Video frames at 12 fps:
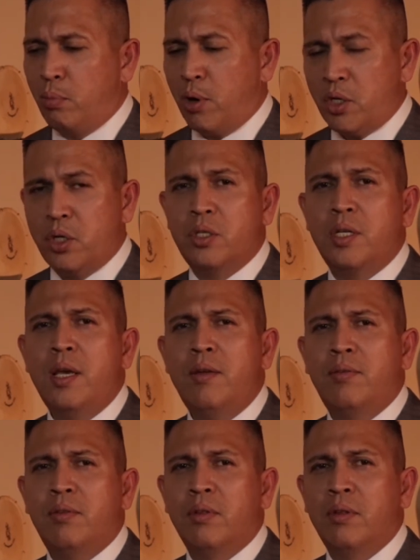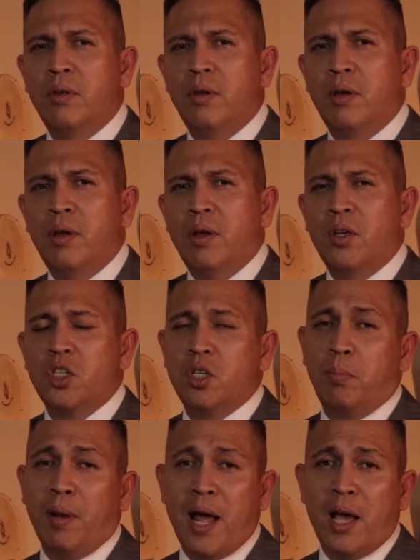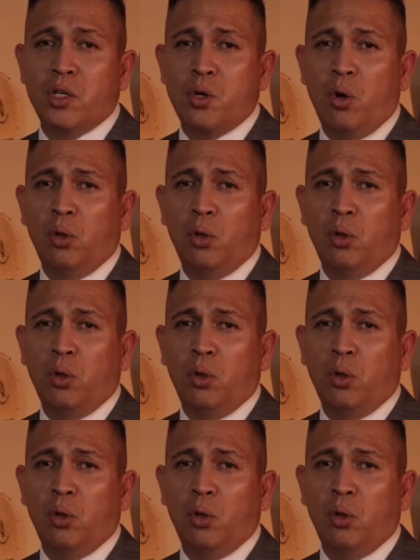Brush your teeth. Splash